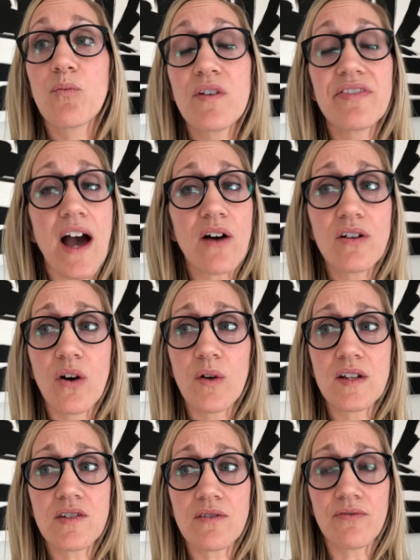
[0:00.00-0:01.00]
without
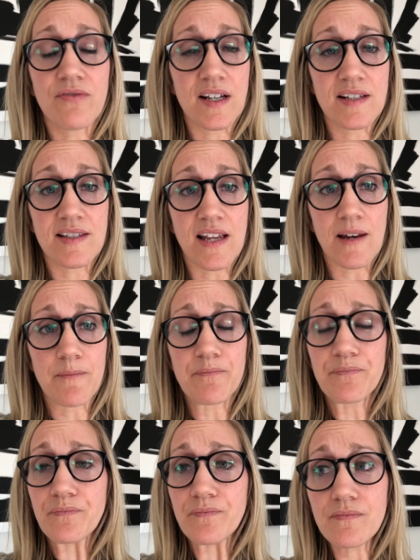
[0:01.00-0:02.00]
going to fixing.
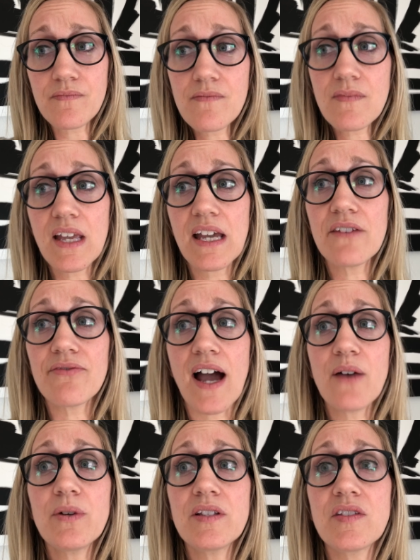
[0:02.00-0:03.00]
If I
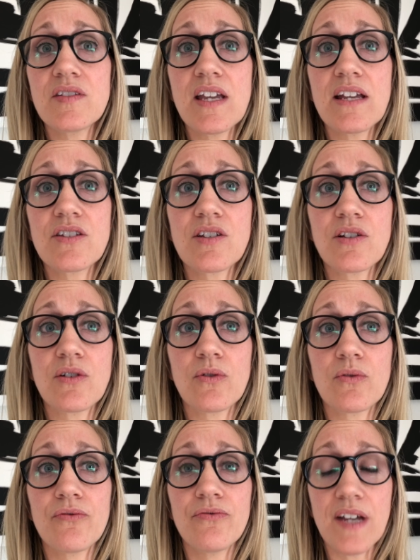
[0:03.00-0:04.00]
would seek
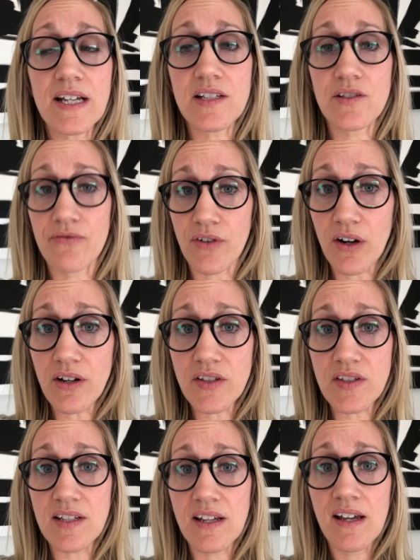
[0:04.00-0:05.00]
to fix
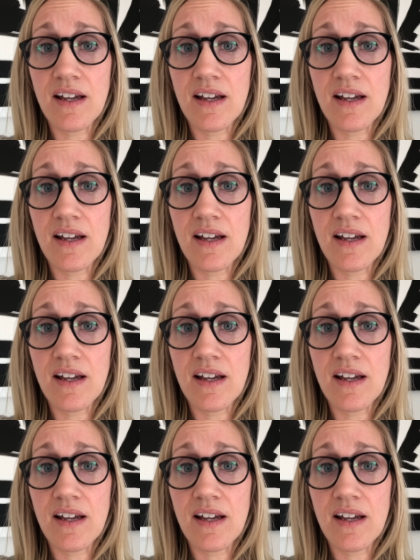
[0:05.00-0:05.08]
first,